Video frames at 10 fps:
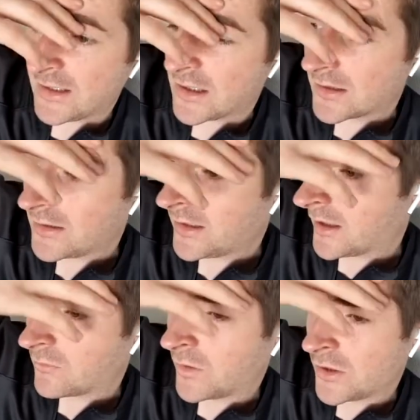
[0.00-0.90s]
Like, yeah,
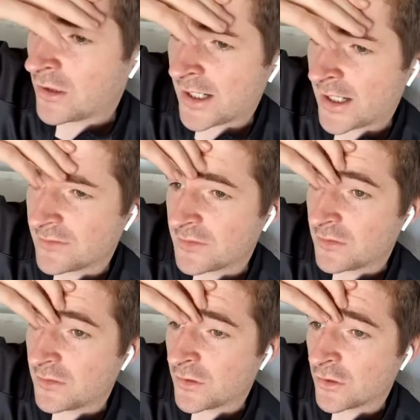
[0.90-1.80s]
when you're active
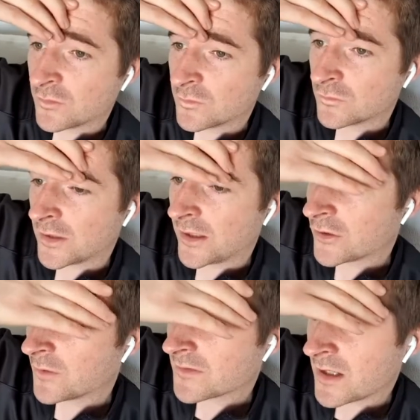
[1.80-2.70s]
and doing normal day
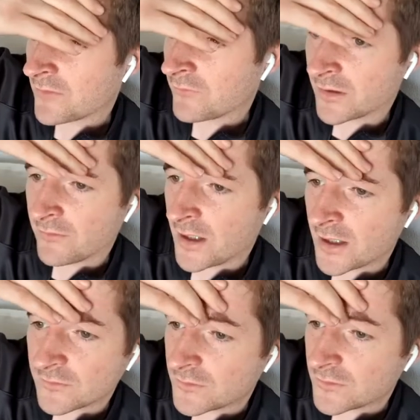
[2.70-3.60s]
jobs and that, running
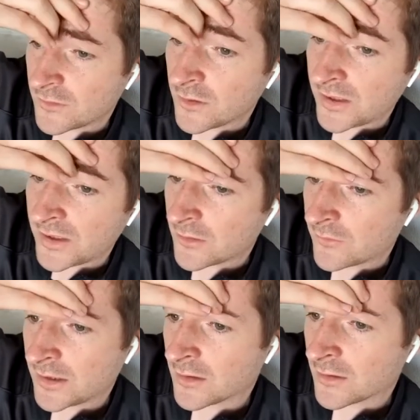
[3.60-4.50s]
around, you eat
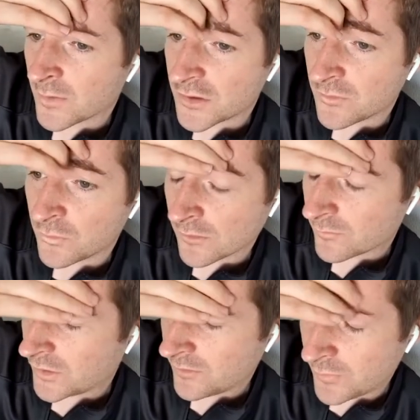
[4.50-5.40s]
as much as you want,
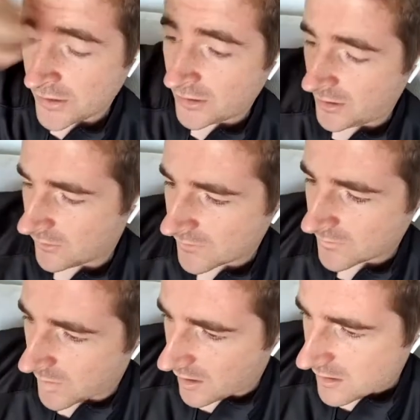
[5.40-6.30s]
but you're burning loads.
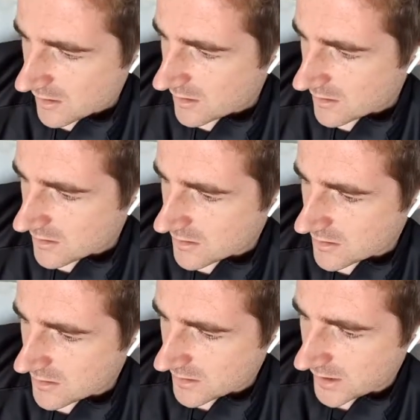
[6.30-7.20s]
But
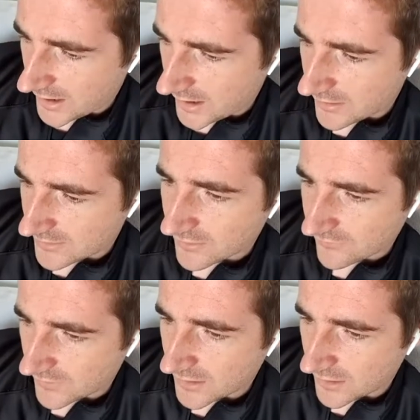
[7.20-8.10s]
yeah, here it's
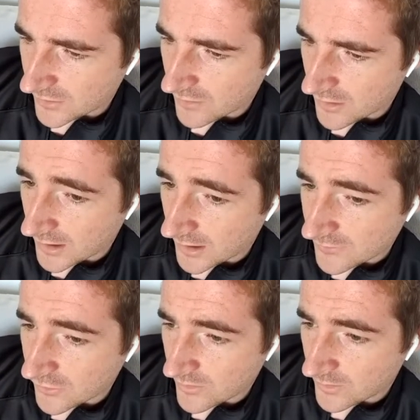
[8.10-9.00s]
different, isn't it? You're right. That
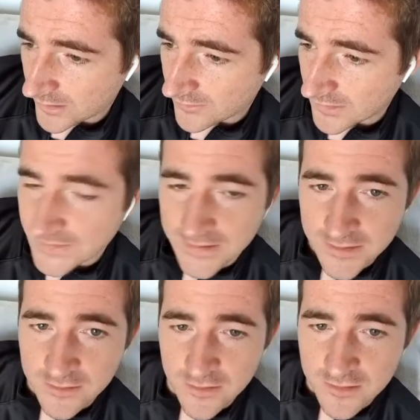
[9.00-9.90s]
2 meal idea is a good
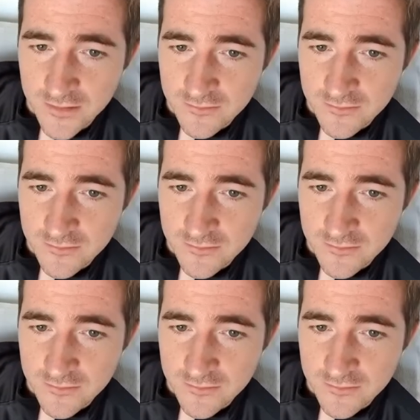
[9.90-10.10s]
idea, actually.